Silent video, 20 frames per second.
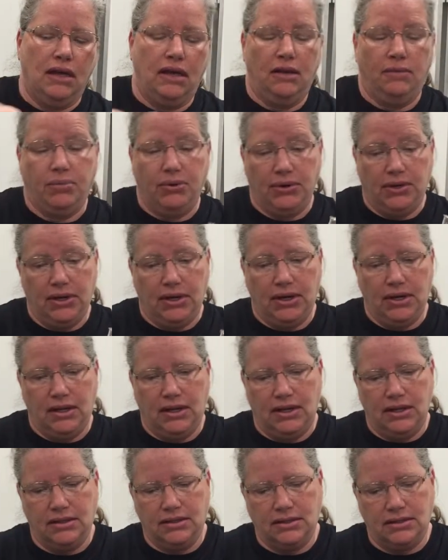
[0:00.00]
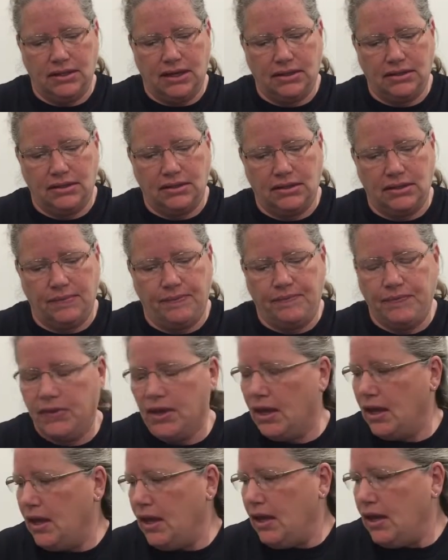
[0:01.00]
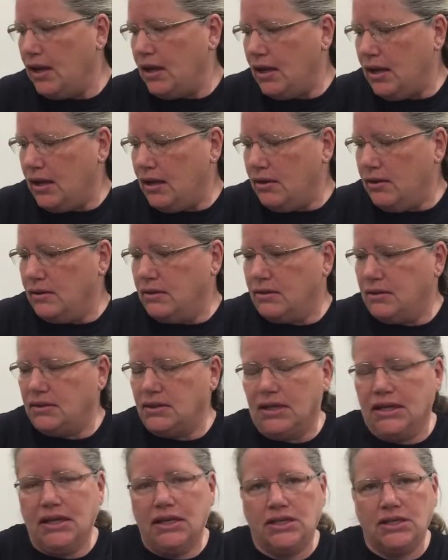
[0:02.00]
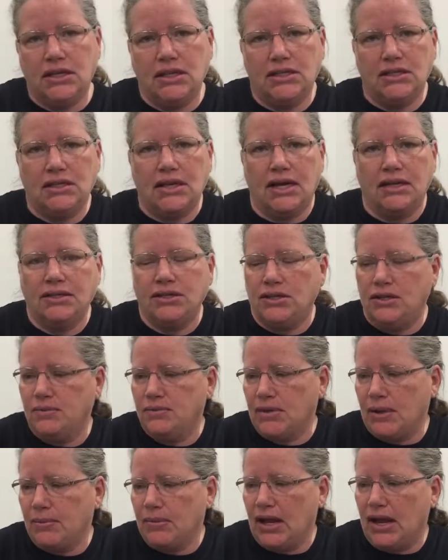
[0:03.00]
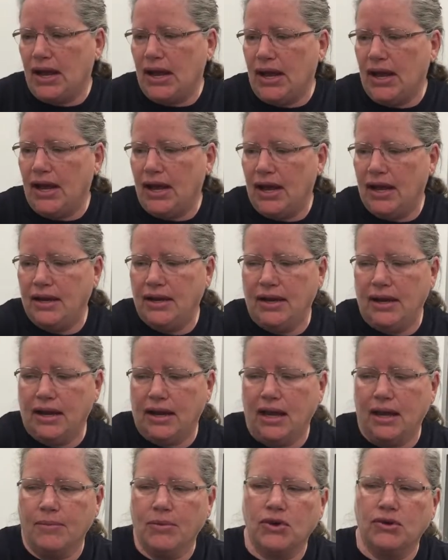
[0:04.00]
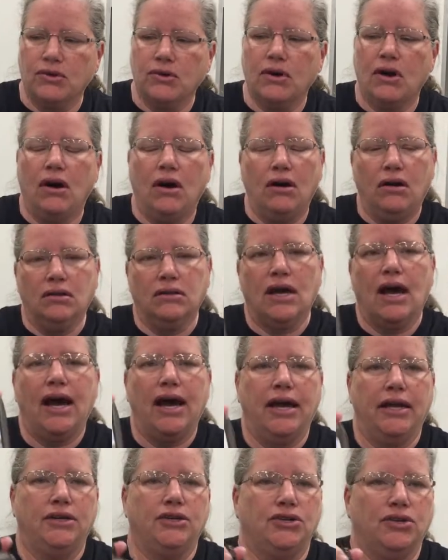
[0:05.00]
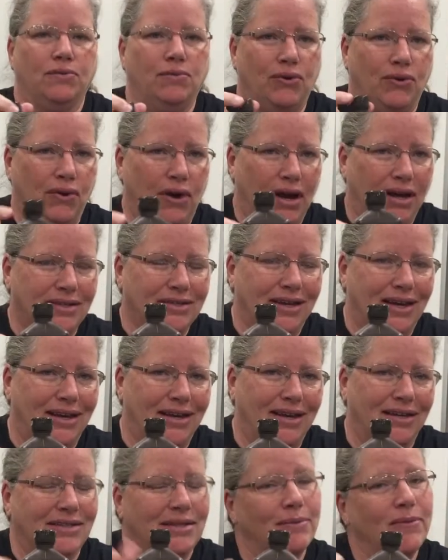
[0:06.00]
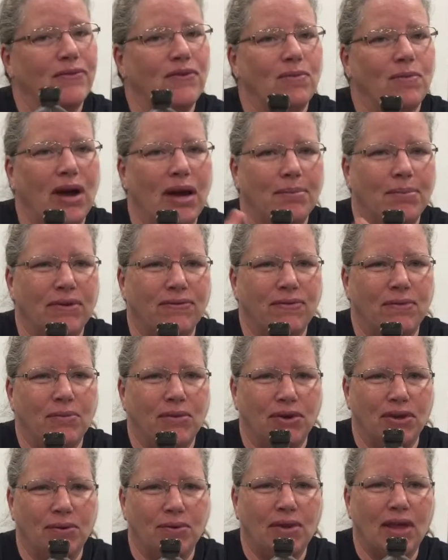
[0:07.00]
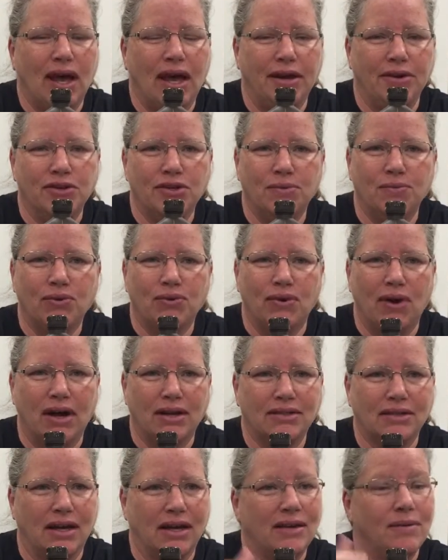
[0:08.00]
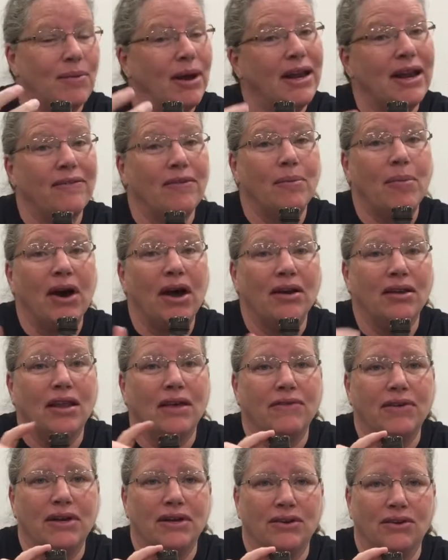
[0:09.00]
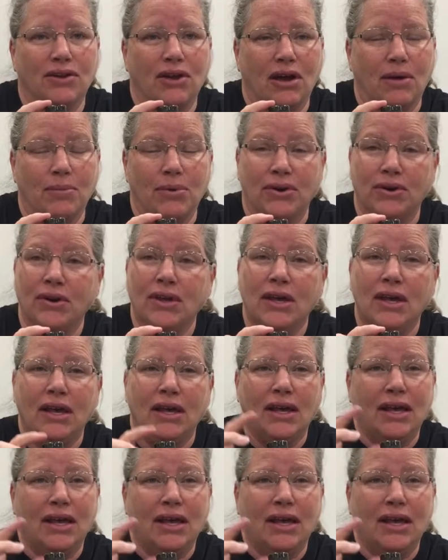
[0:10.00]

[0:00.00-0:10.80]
and put it into this test tube. Now, to each of these test tubes, I'm going to add a chemical called hydrogen peroxide. Now, some of you might be familiar with hydrogen peroxide. You might have a bottle of it in your cupboard,